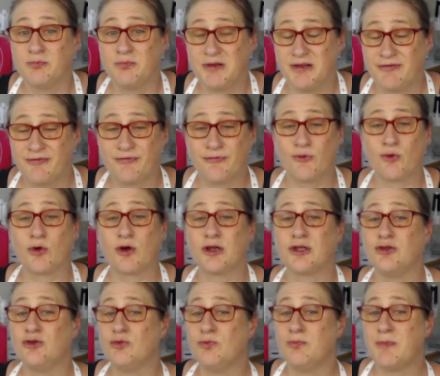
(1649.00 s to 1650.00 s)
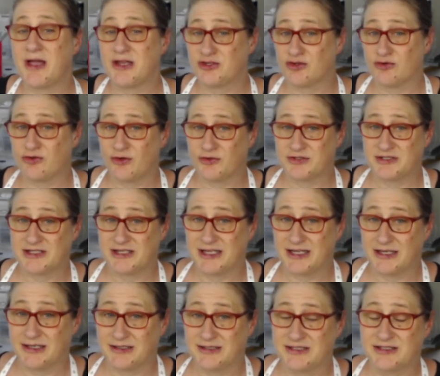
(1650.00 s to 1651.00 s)
before you measure those
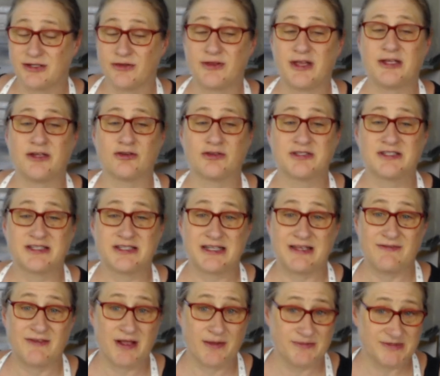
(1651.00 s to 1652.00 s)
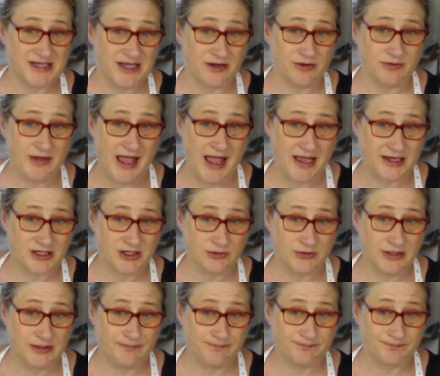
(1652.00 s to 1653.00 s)
things so then your sleeve comes out
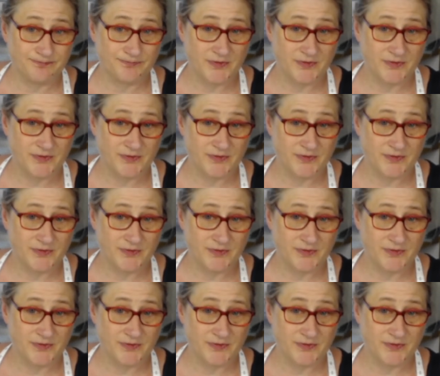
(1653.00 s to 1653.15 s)
accurate.